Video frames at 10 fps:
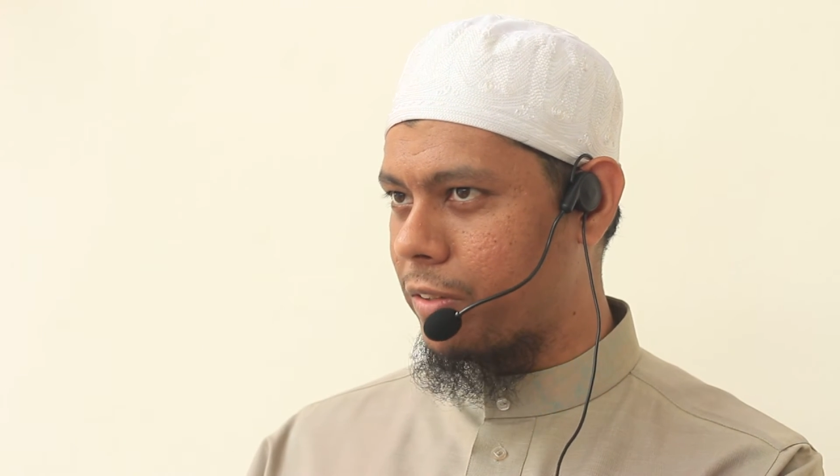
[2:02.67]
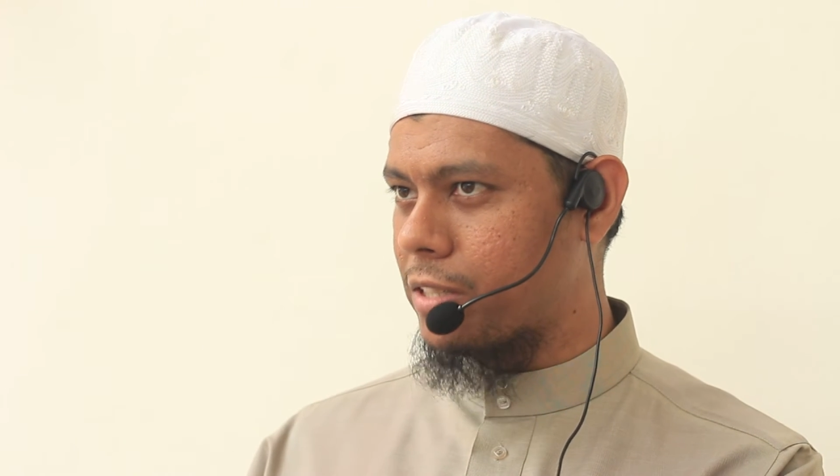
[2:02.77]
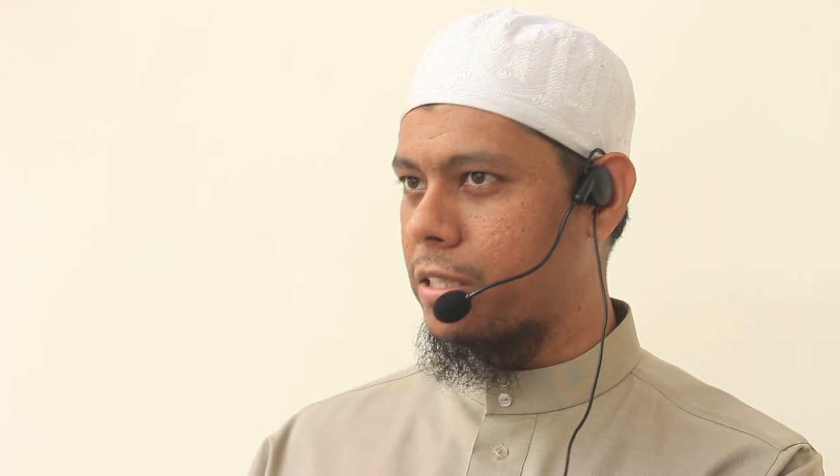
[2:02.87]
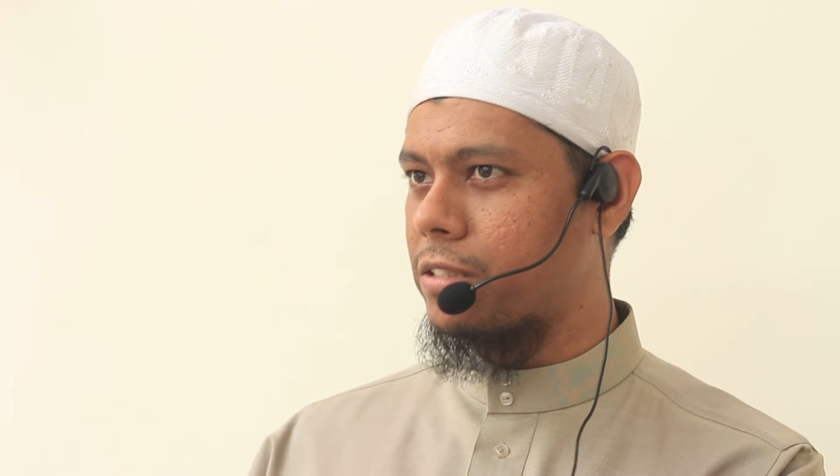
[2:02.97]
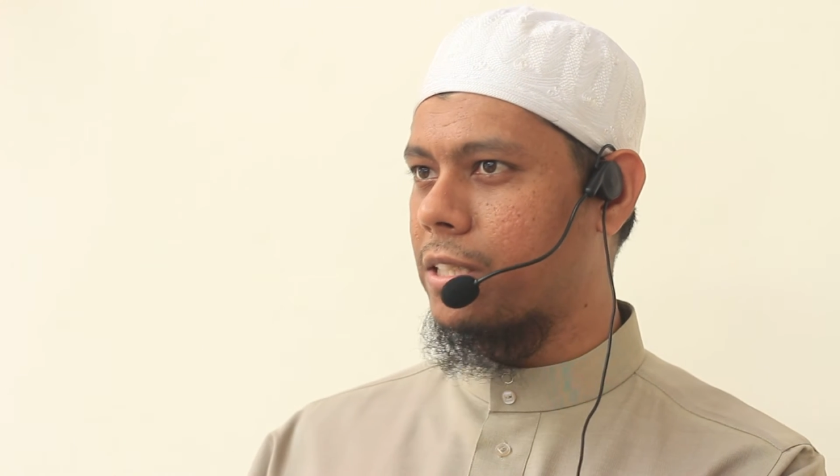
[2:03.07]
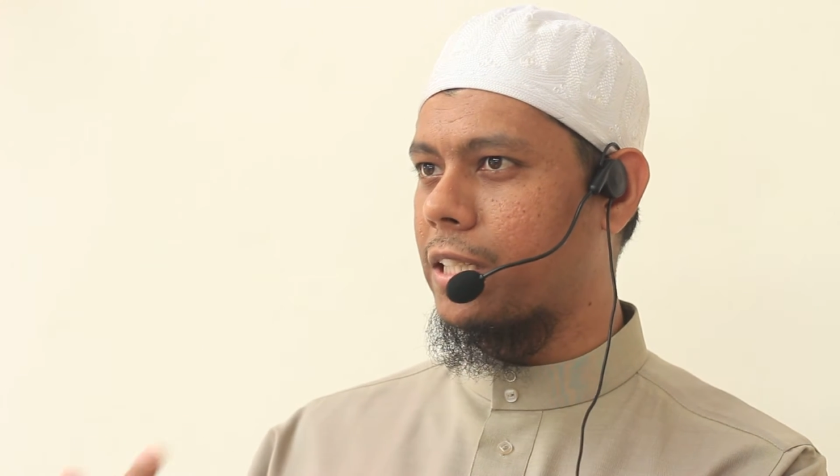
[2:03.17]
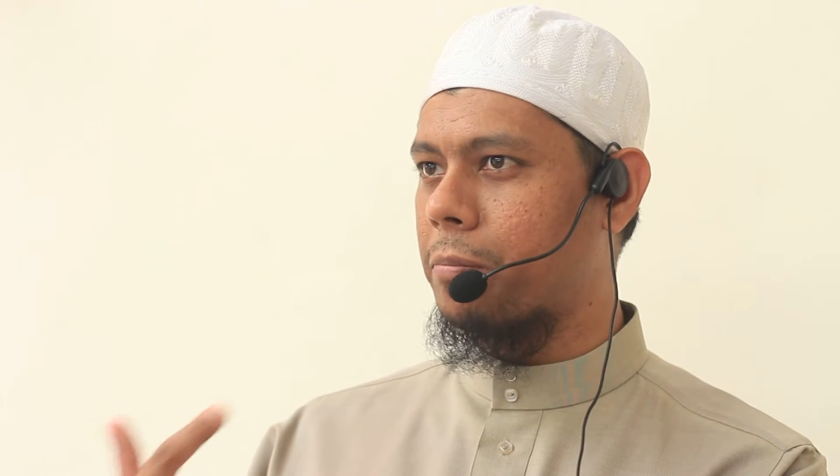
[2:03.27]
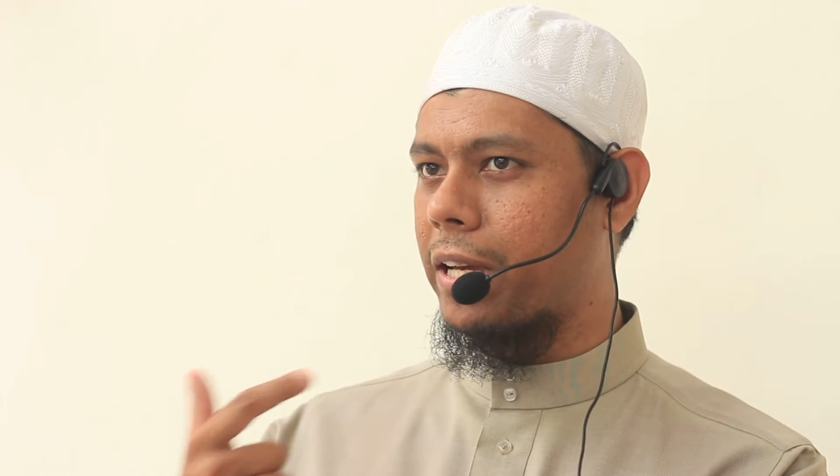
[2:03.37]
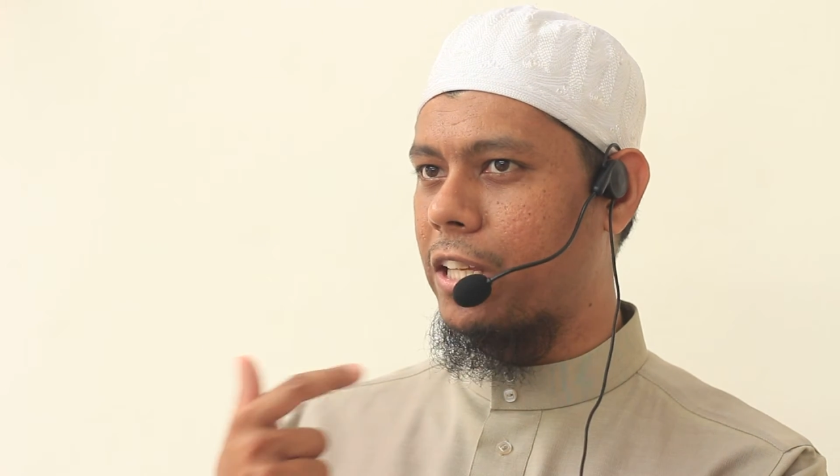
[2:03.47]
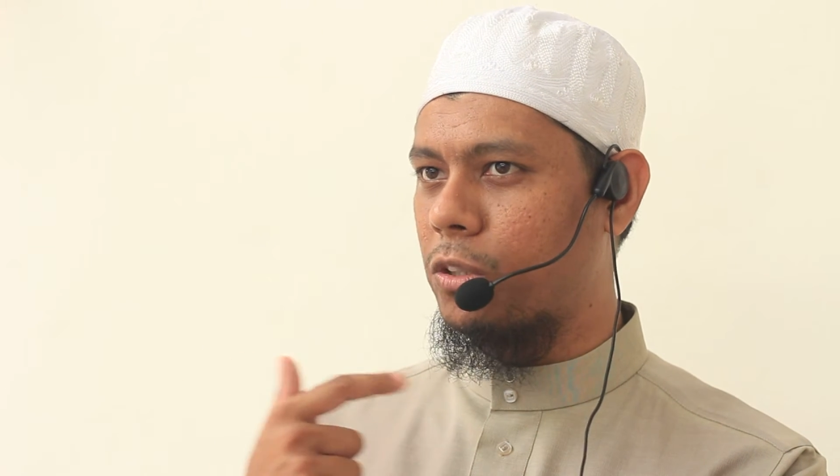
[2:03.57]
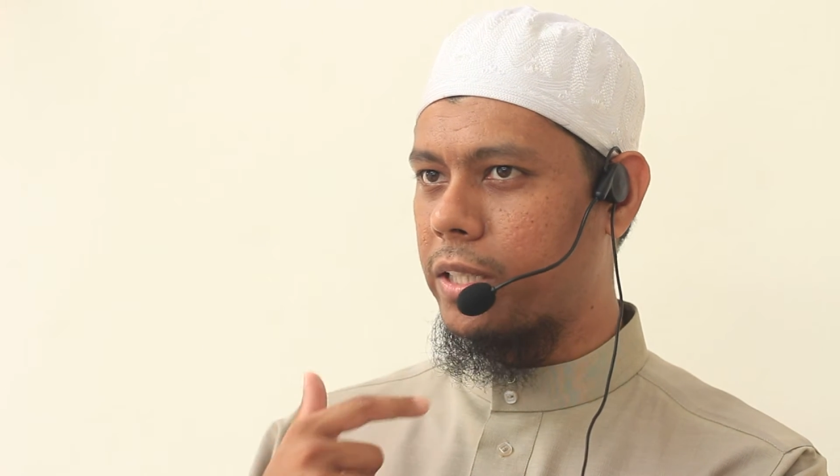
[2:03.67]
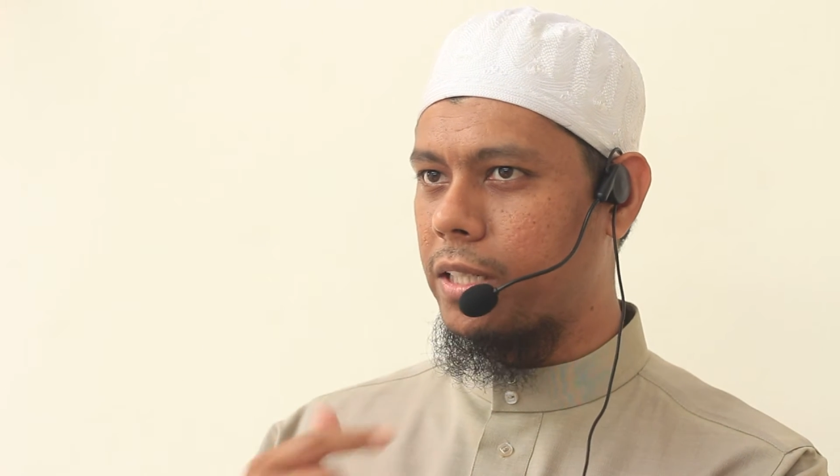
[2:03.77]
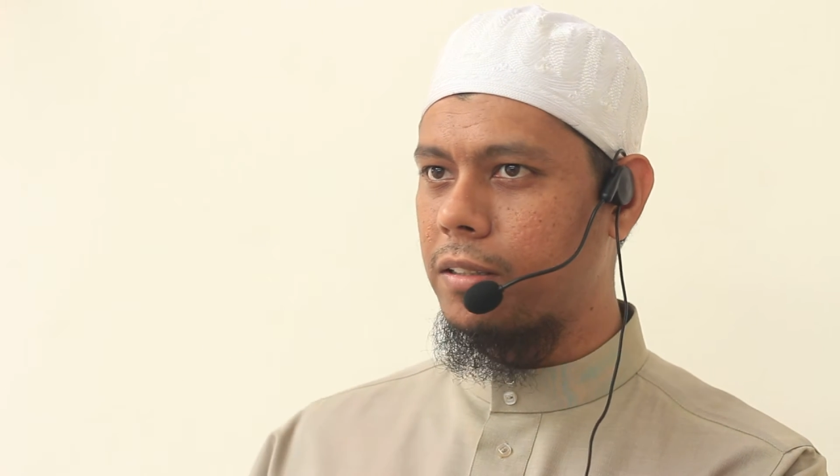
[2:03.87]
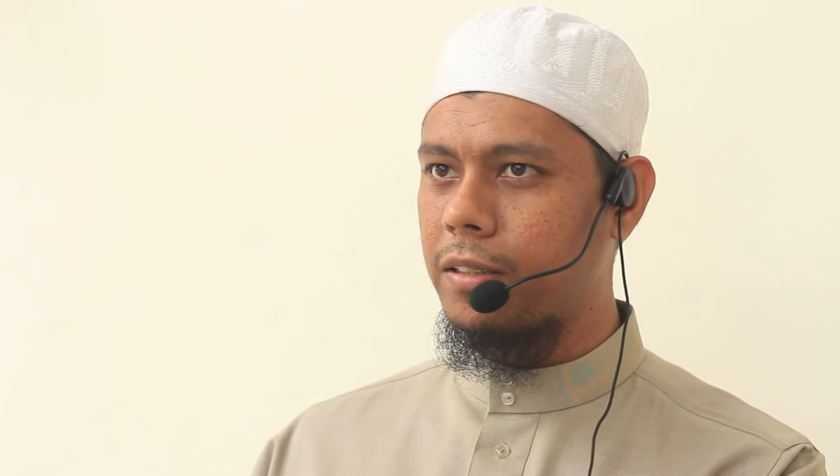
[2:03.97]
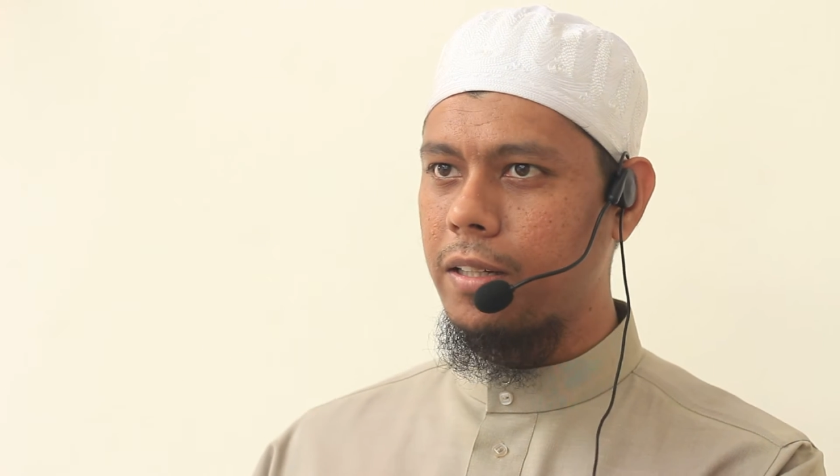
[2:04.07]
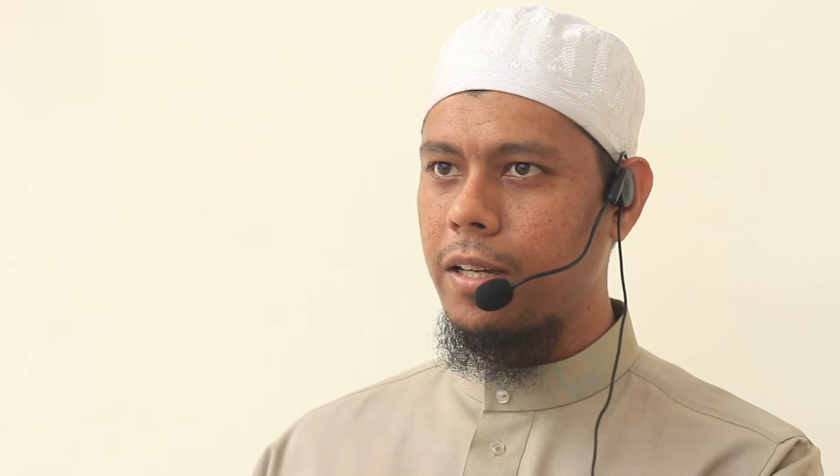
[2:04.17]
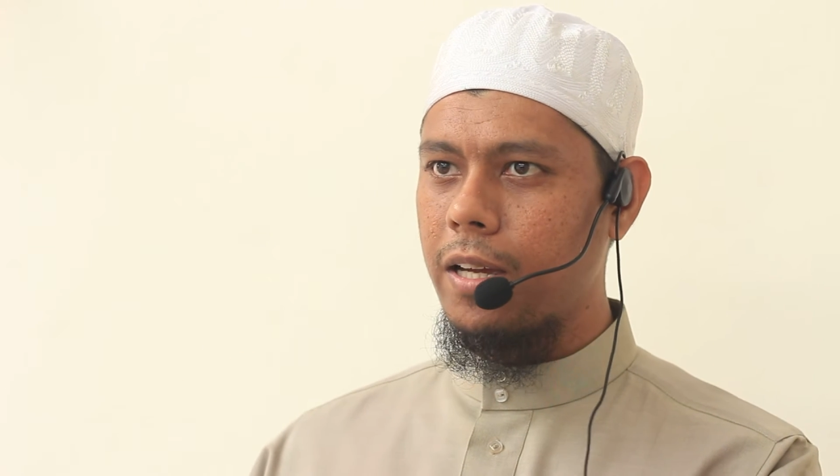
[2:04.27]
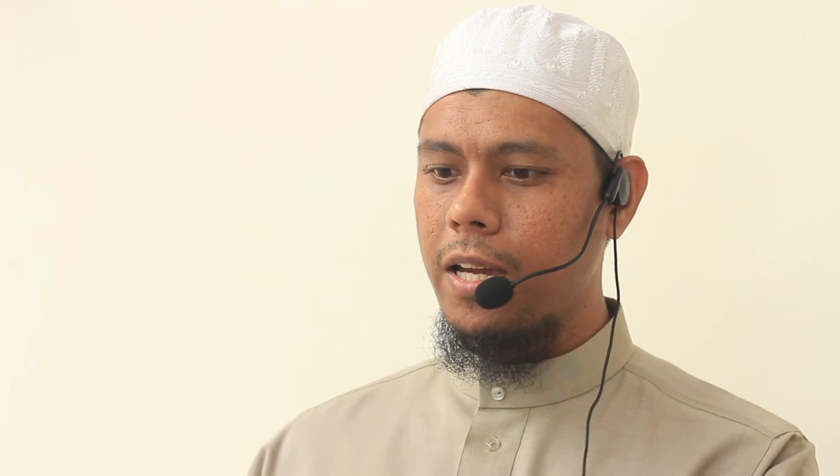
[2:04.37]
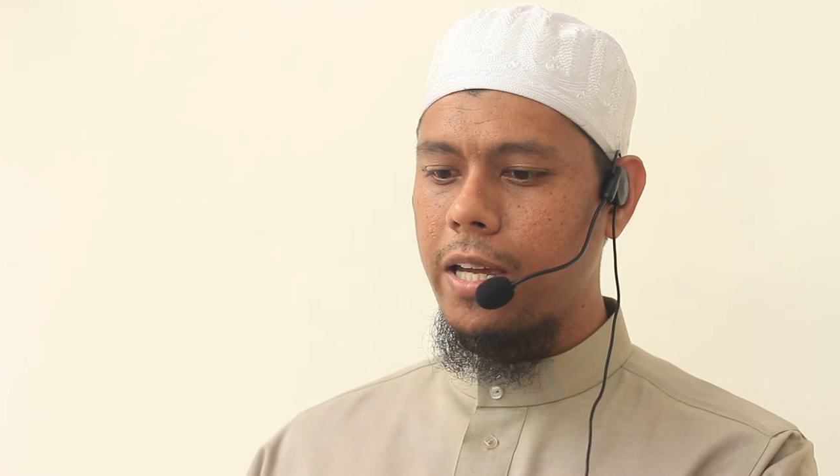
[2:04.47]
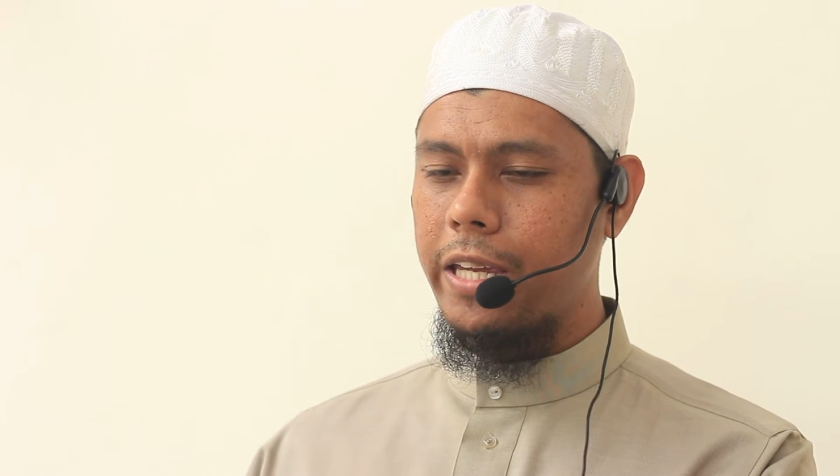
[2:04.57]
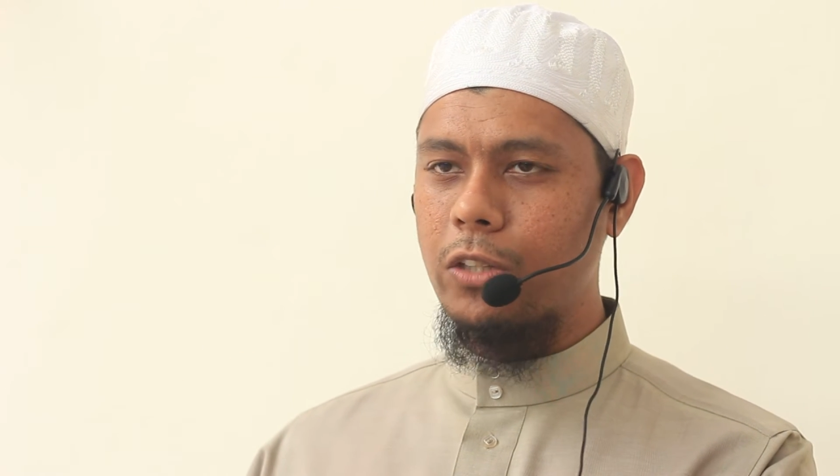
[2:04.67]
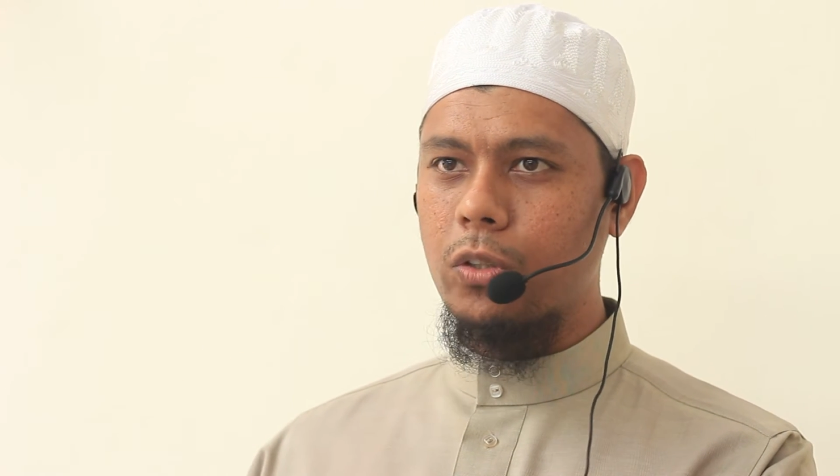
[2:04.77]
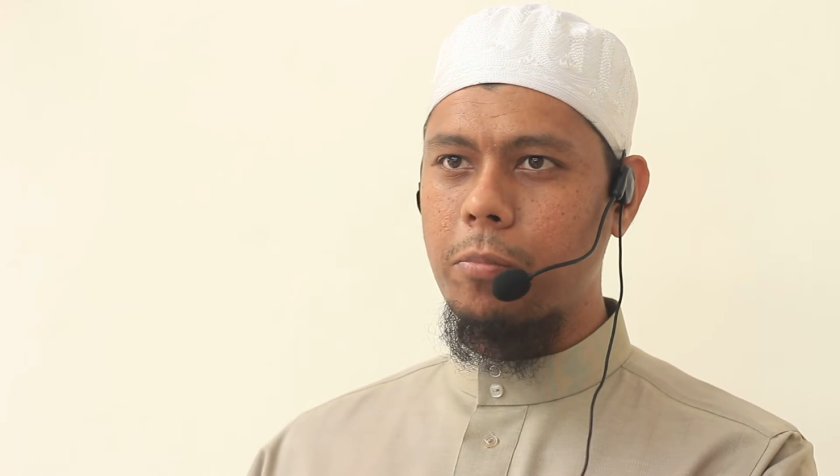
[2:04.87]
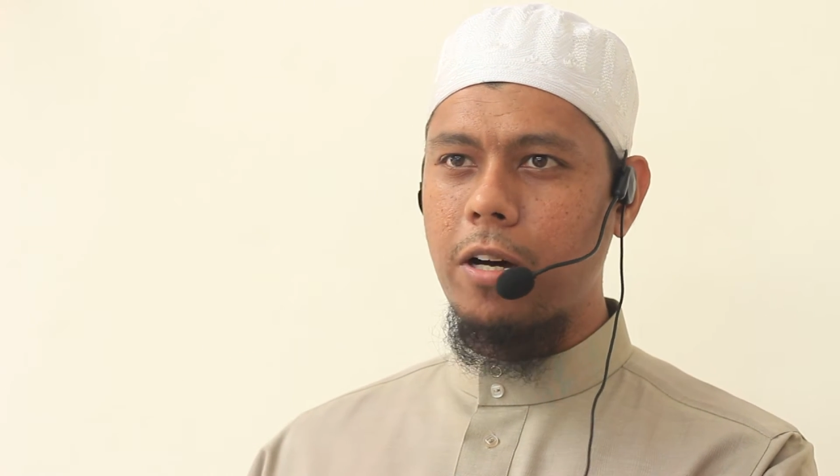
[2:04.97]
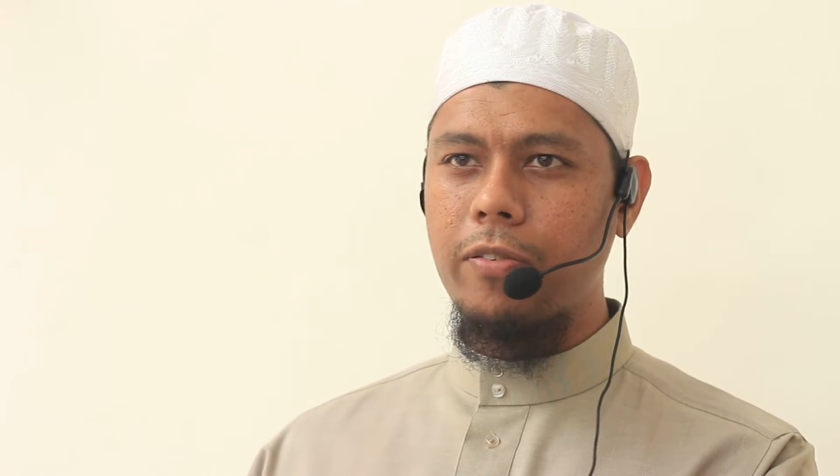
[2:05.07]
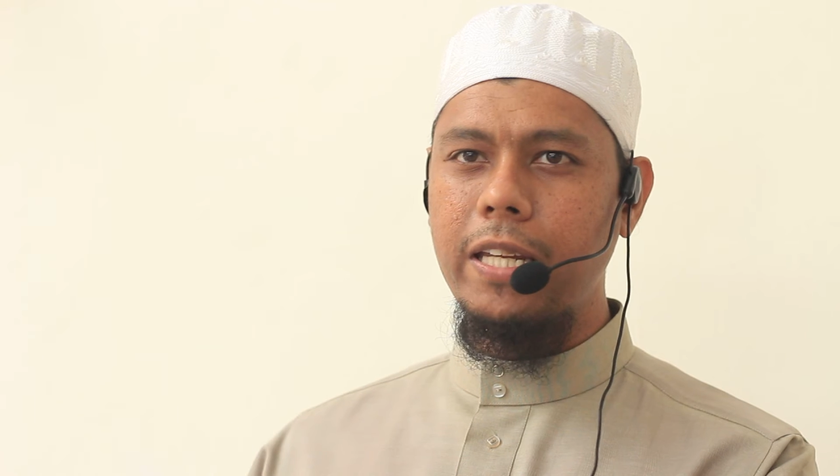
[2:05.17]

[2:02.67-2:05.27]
if it is inserted back into the mouth,